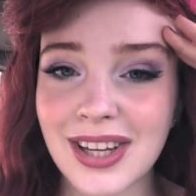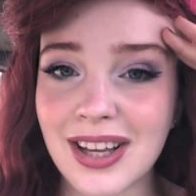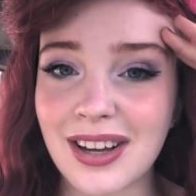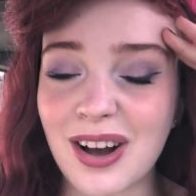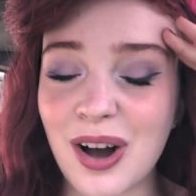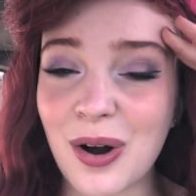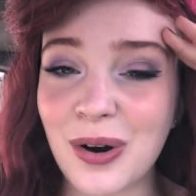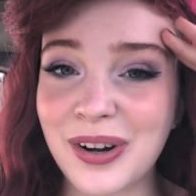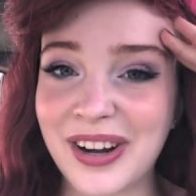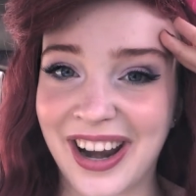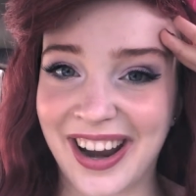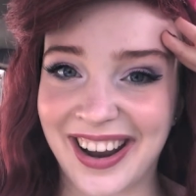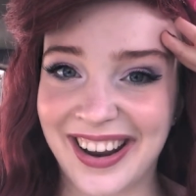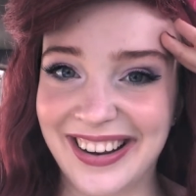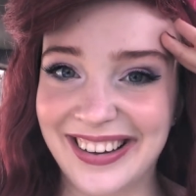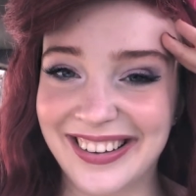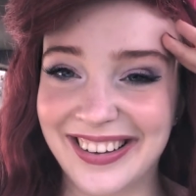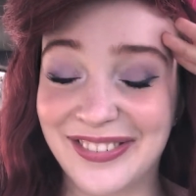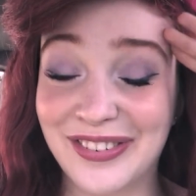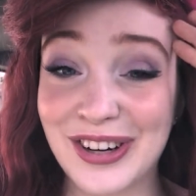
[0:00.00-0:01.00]

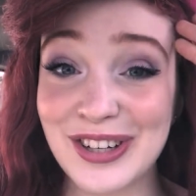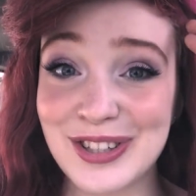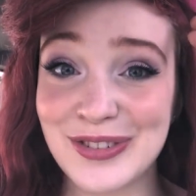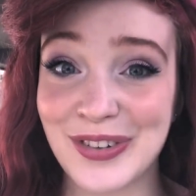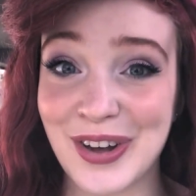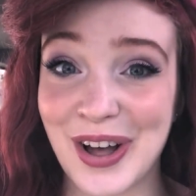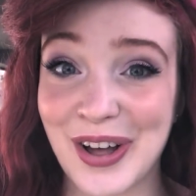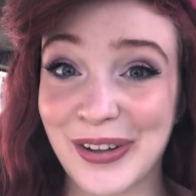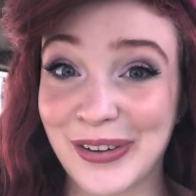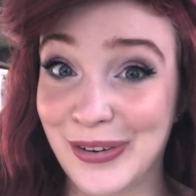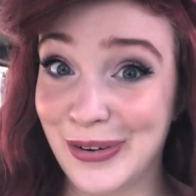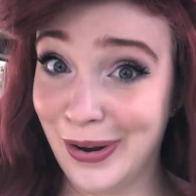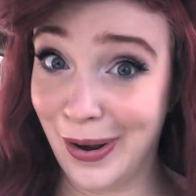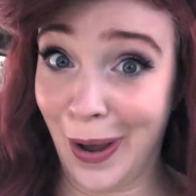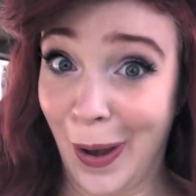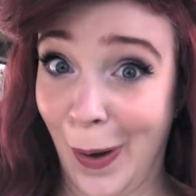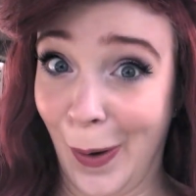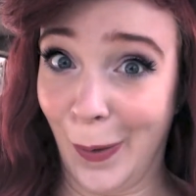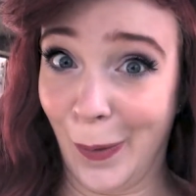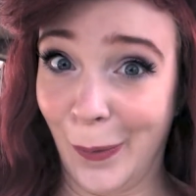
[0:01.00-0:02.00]
okay, first of all,
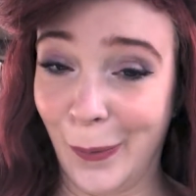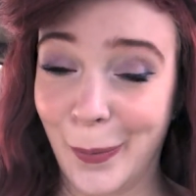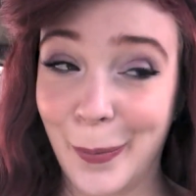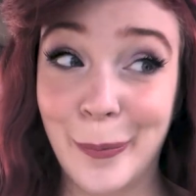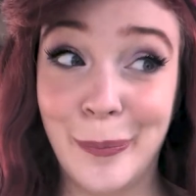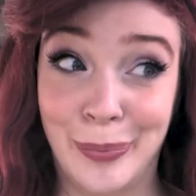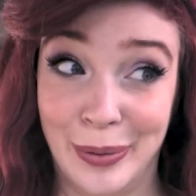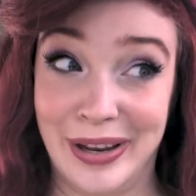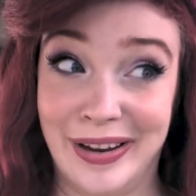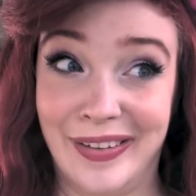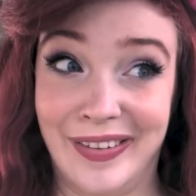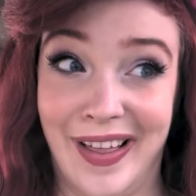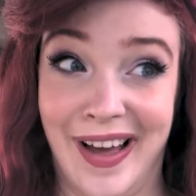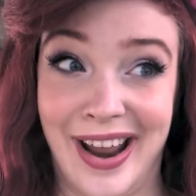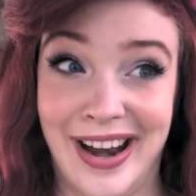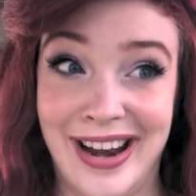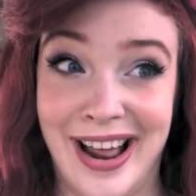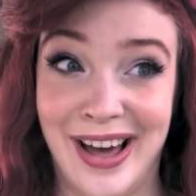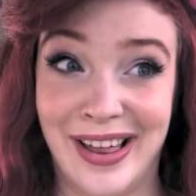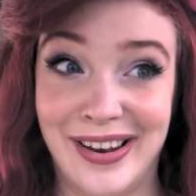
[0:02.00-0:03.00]
no,
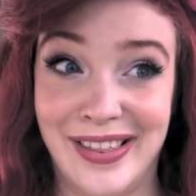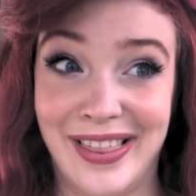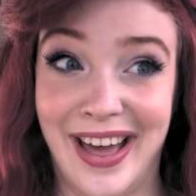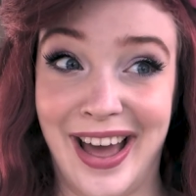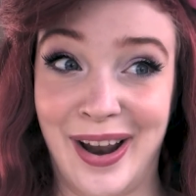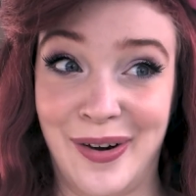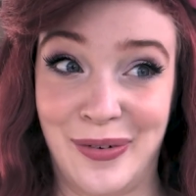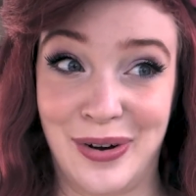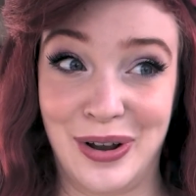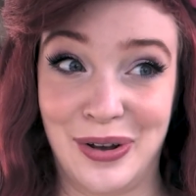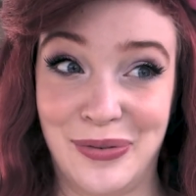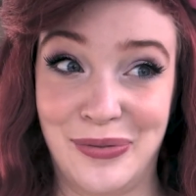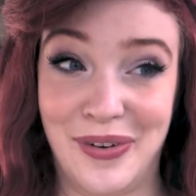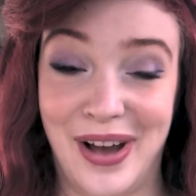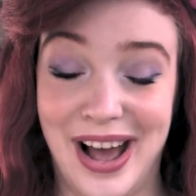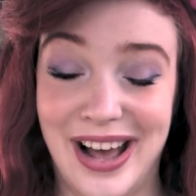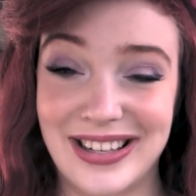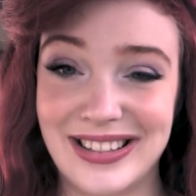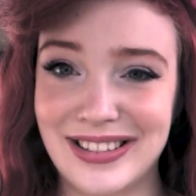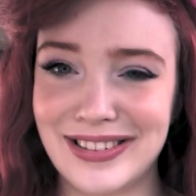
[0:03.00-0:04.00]
beeline out of that real
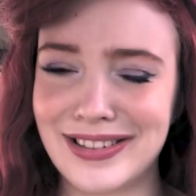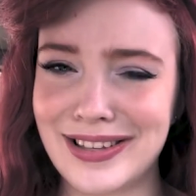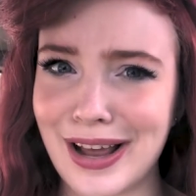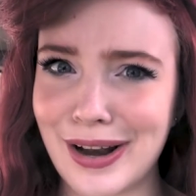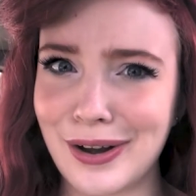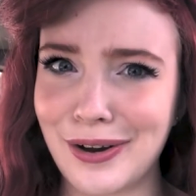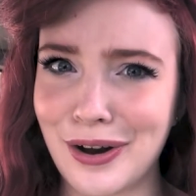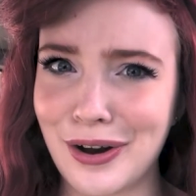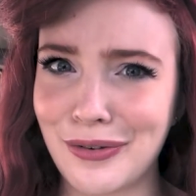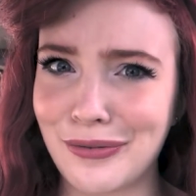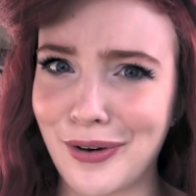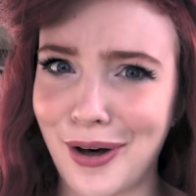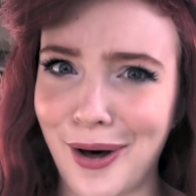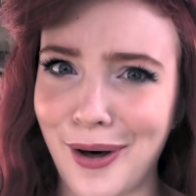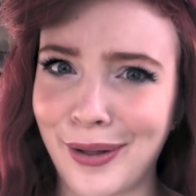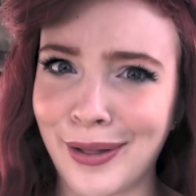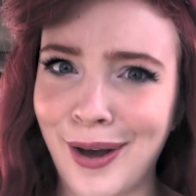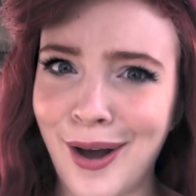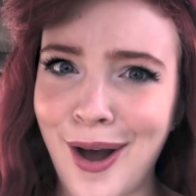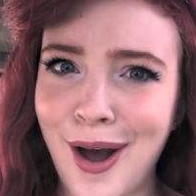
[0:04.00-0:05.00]
fast. Second of
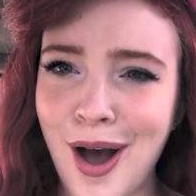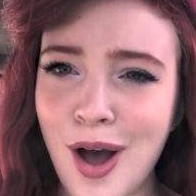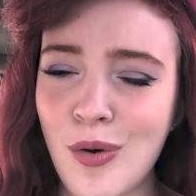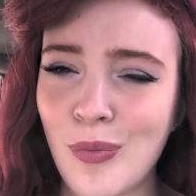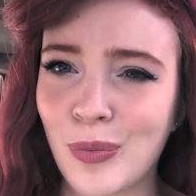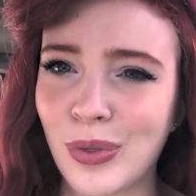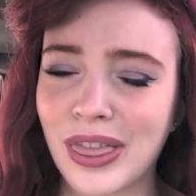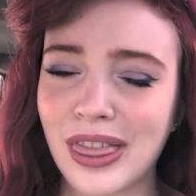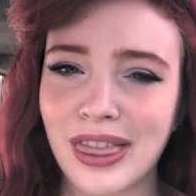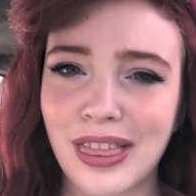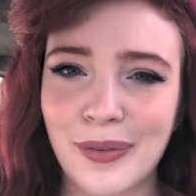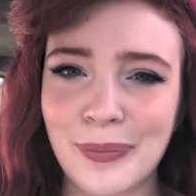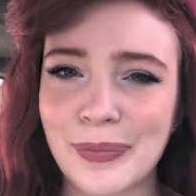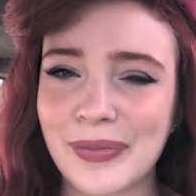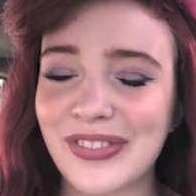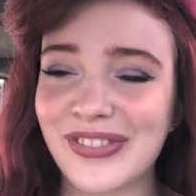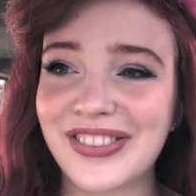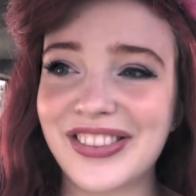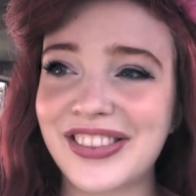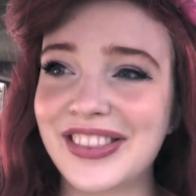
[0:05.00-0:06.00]
all,
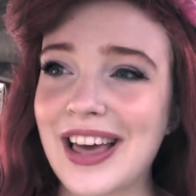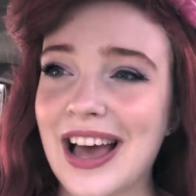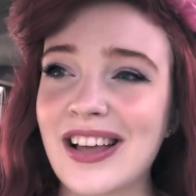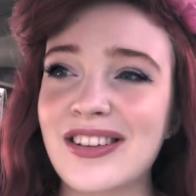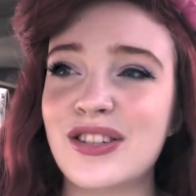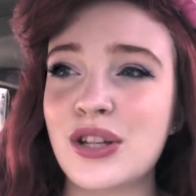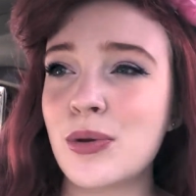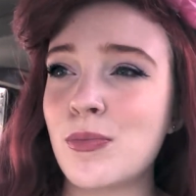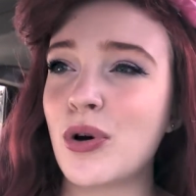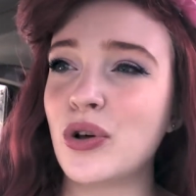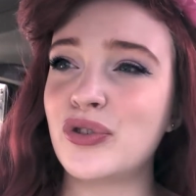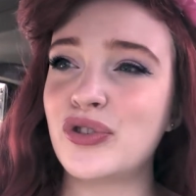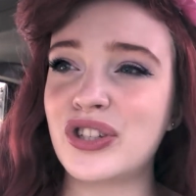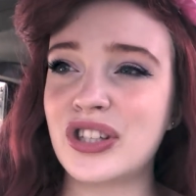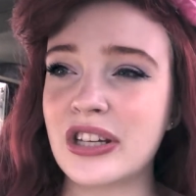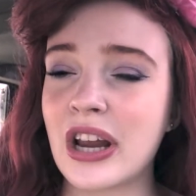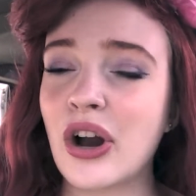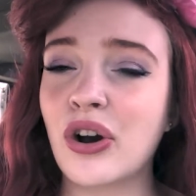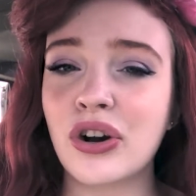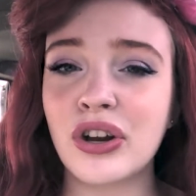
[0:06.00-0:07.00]
that's the most
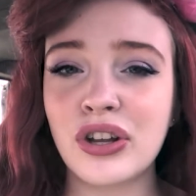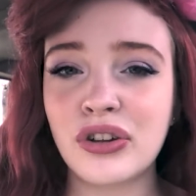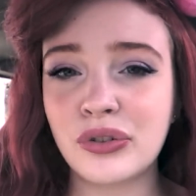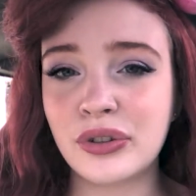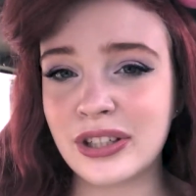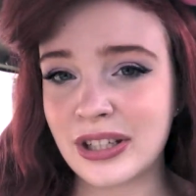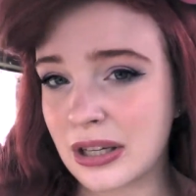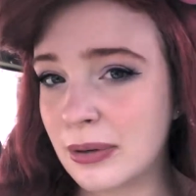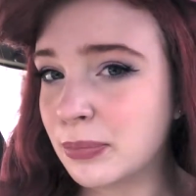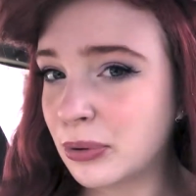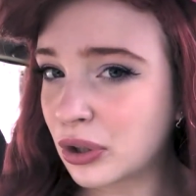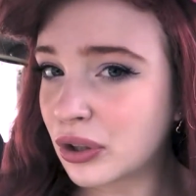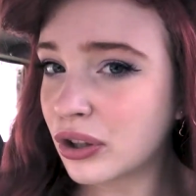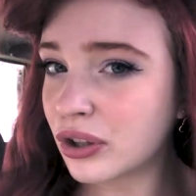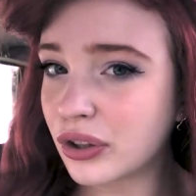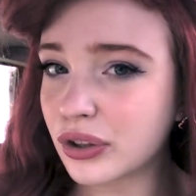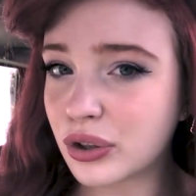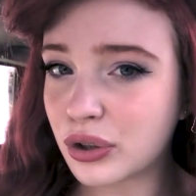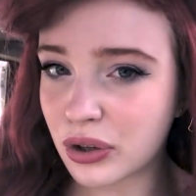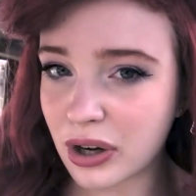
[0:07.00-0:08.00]

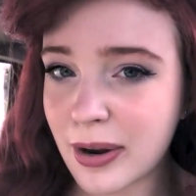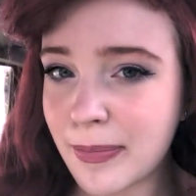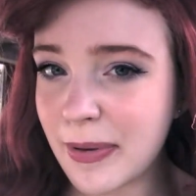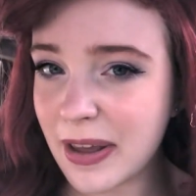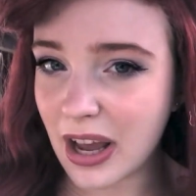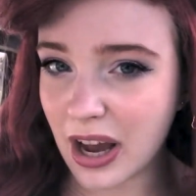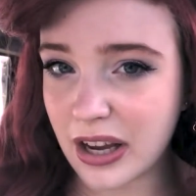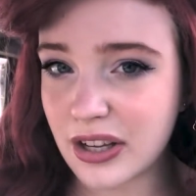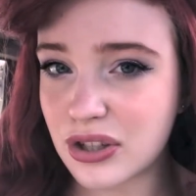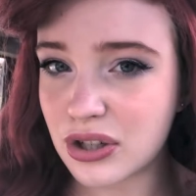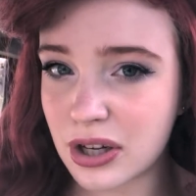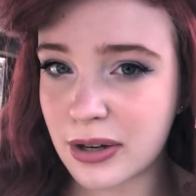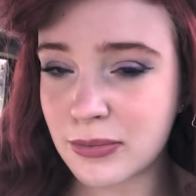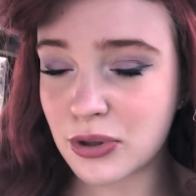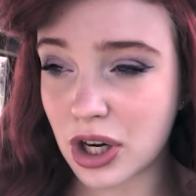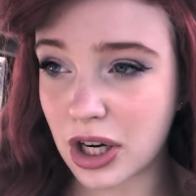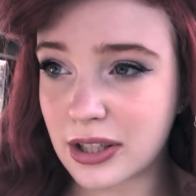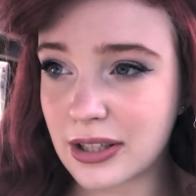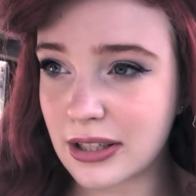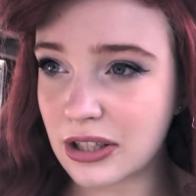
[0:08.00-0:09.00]
stereotypical creepy ice cream
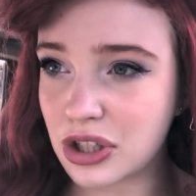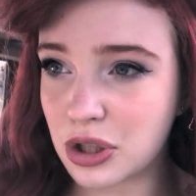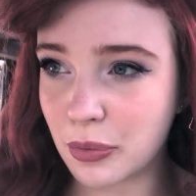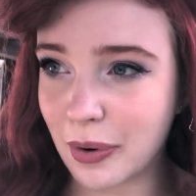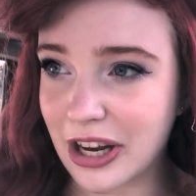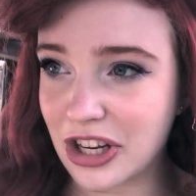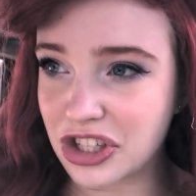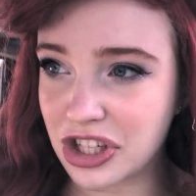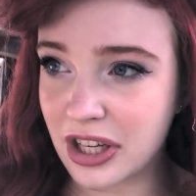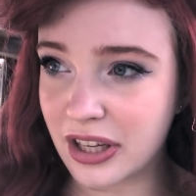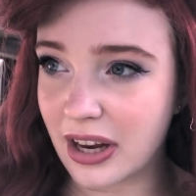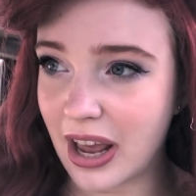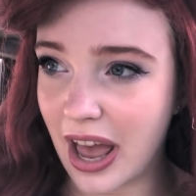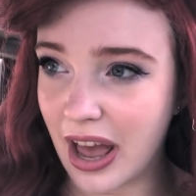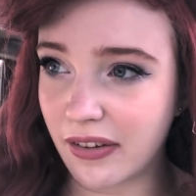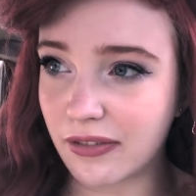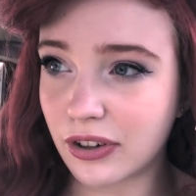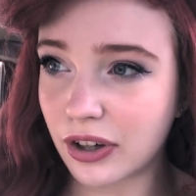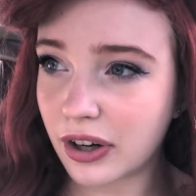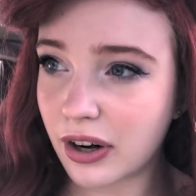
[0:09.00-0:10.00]
truck situation
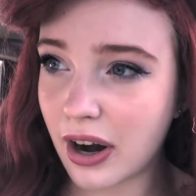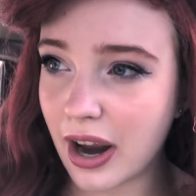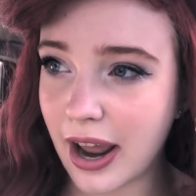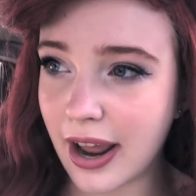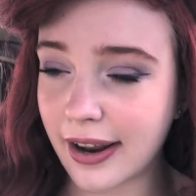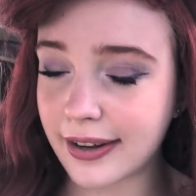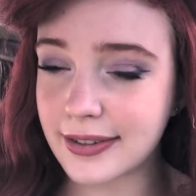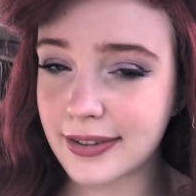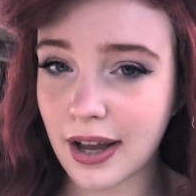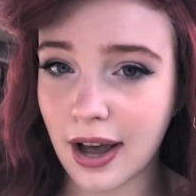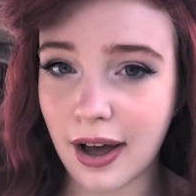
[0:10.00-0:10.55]
ever, and